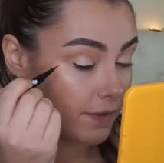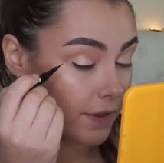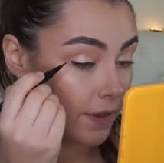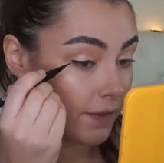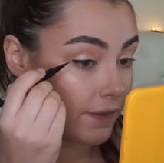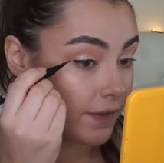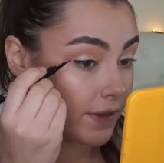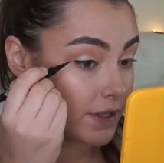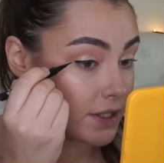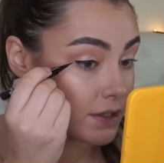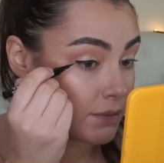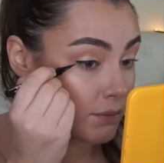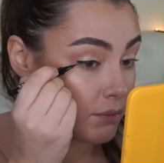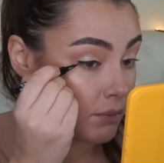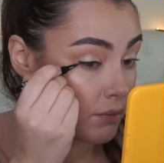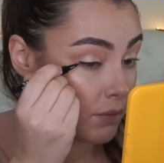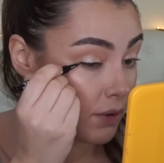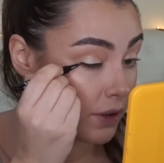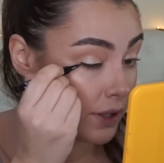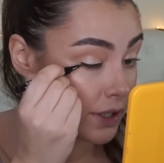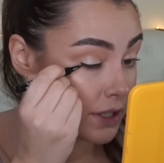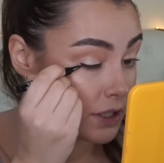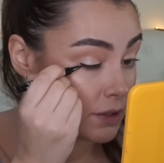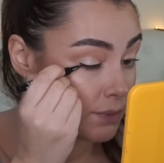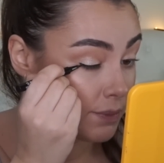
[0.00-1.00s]
then this
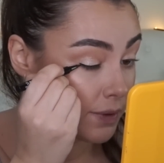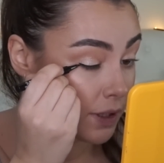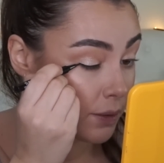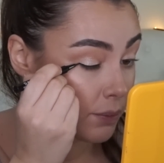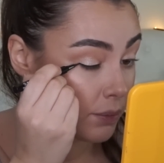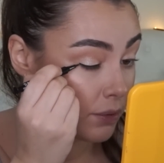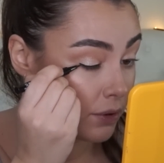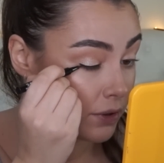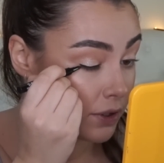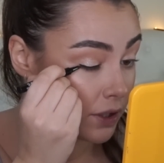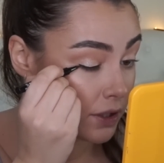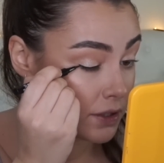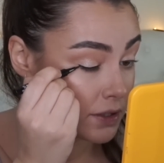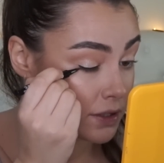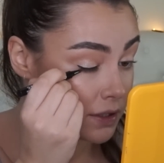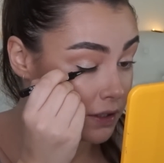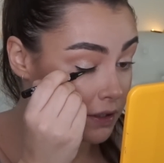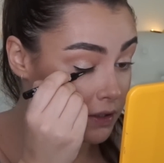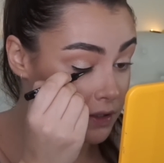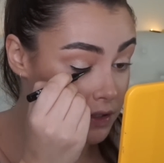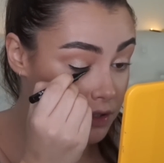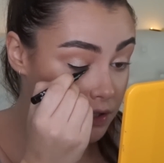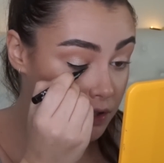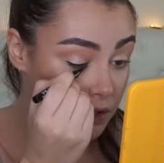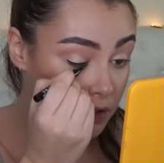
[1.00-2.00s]
might be a
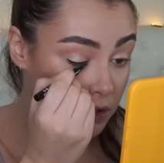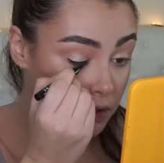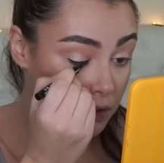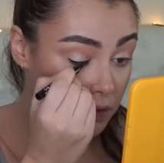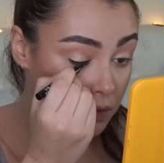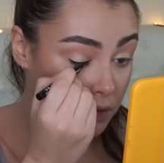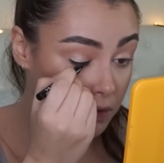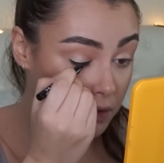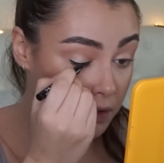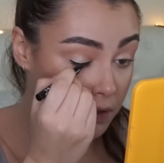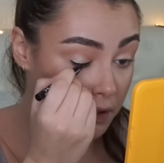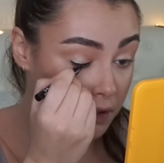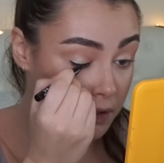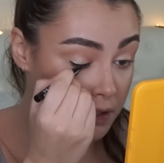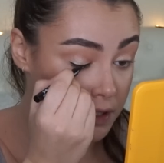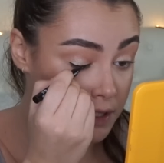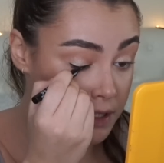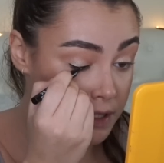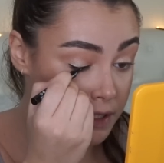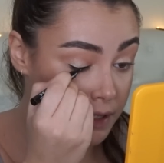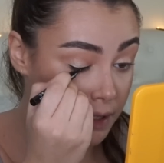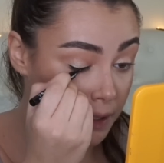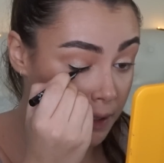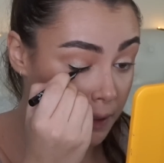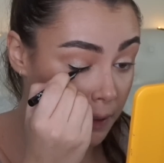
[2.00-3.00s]
product to
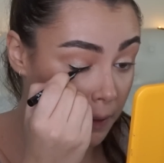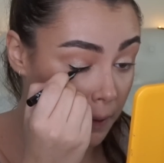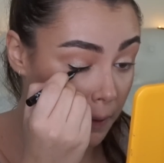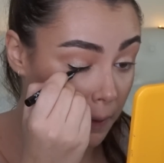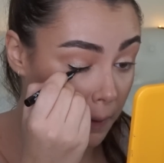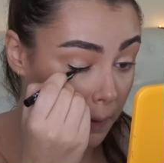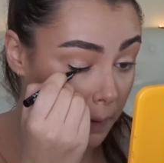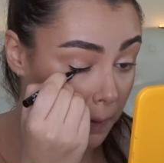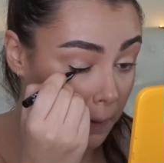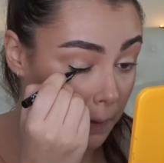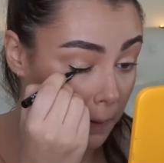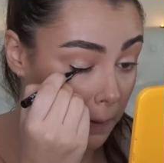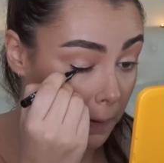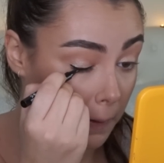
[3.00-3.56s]
consider.